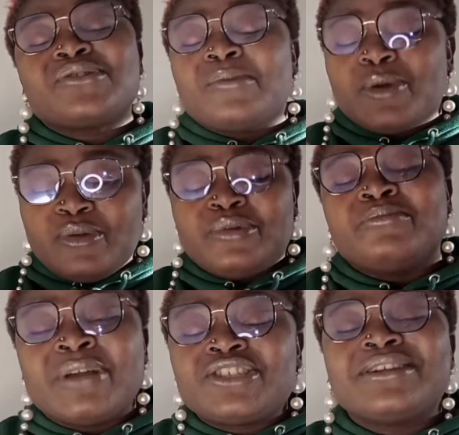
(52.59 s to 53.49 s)
so I'm going to be
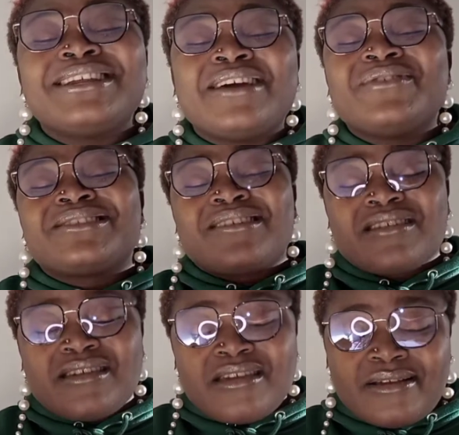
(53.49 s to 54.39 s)
mentioning everything
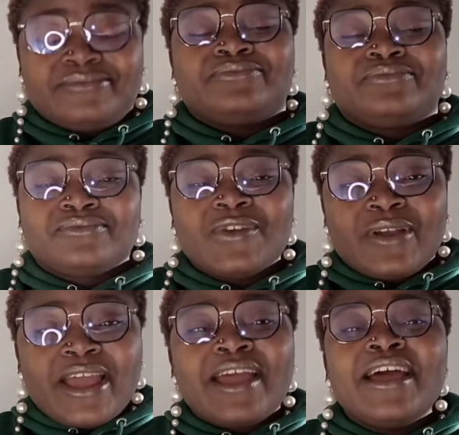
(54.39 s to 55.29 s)
here.
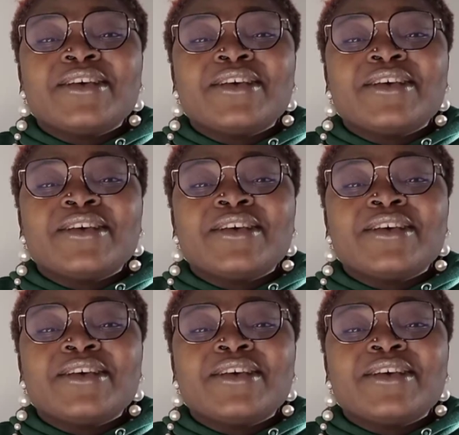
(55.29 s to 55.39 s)
Okay?